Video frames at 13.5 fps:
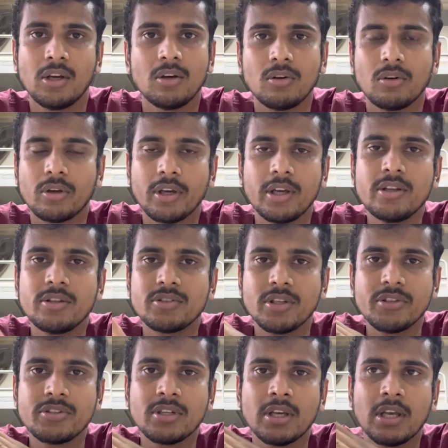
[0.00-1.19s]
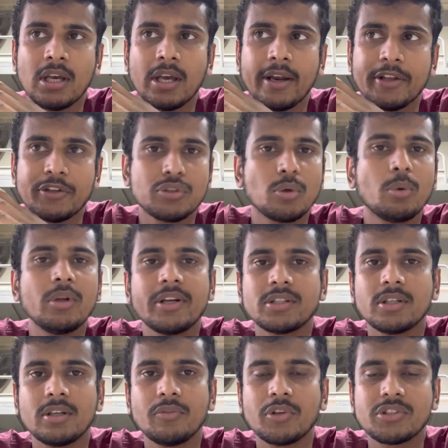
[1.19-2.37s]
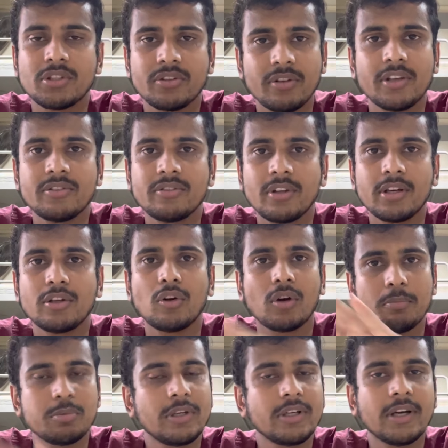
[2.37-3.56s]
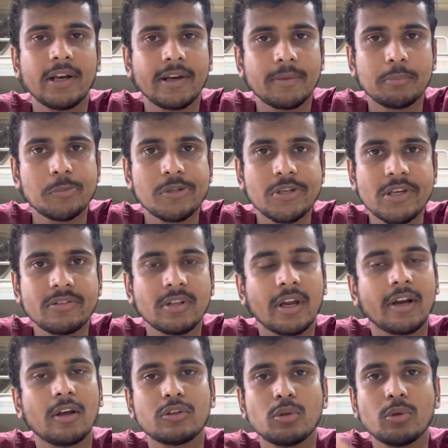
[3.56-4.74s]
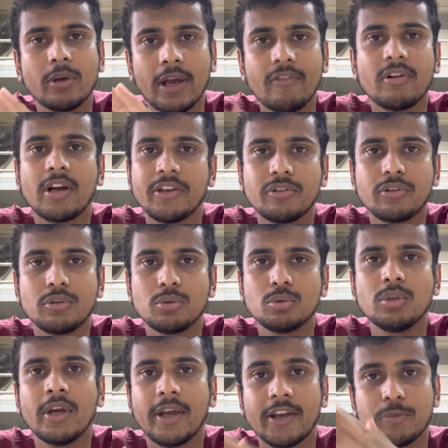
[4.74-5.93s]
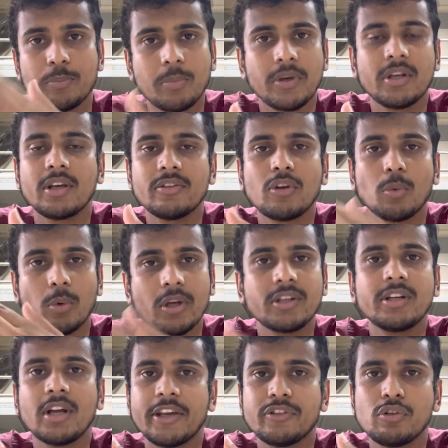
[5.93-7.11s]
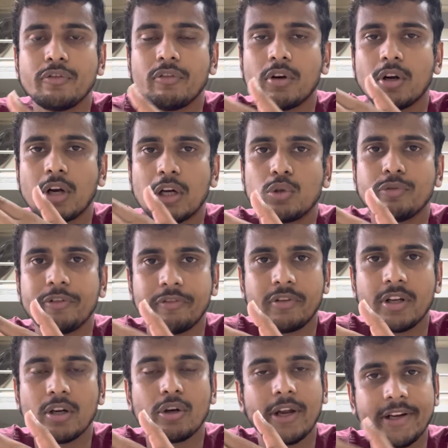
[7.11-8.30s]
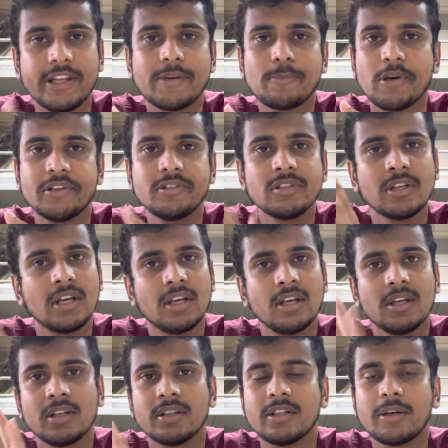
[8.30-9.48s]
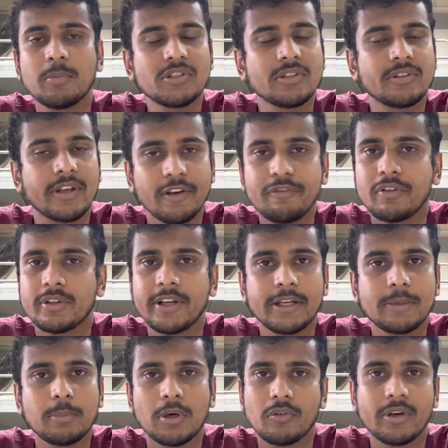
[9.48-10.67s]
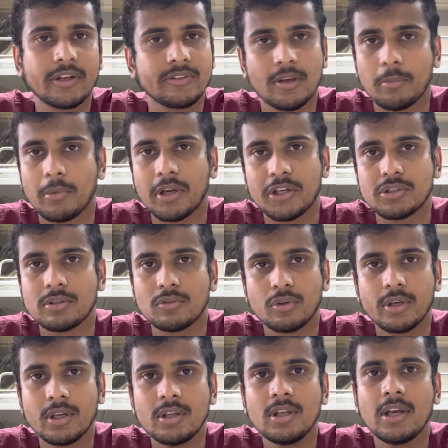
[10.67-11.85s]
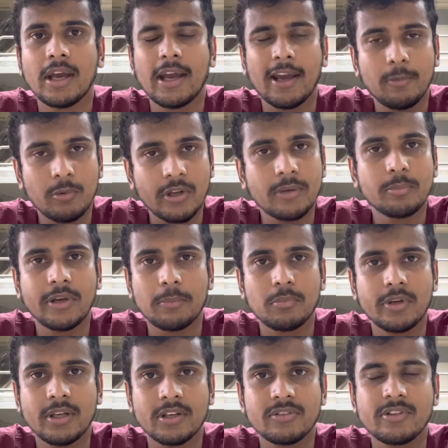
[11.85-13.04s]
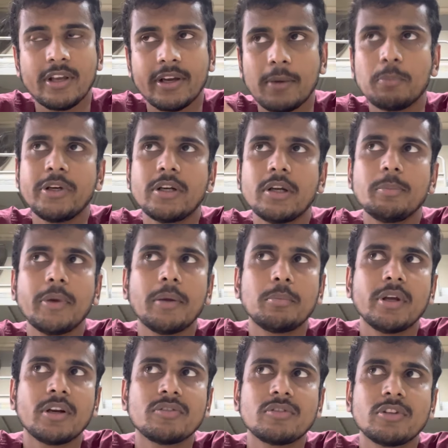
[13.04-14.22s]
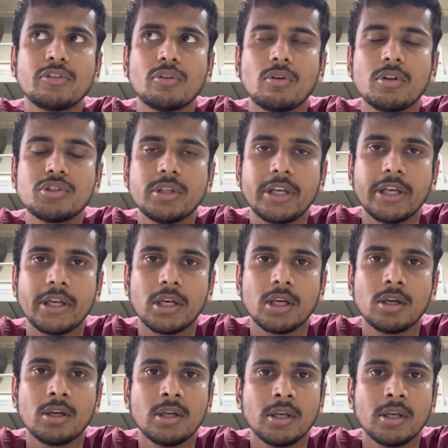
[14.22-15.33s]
okay. Just an HOD letter which says that you have completed an MBBS and also you have an ICU experience, you worked in ICU for 12 to 15 or 18 months. That much is enough for the EDIC Part 1 examination, okay. I have done my MD anesthesia, I completed my MD anesthesiology in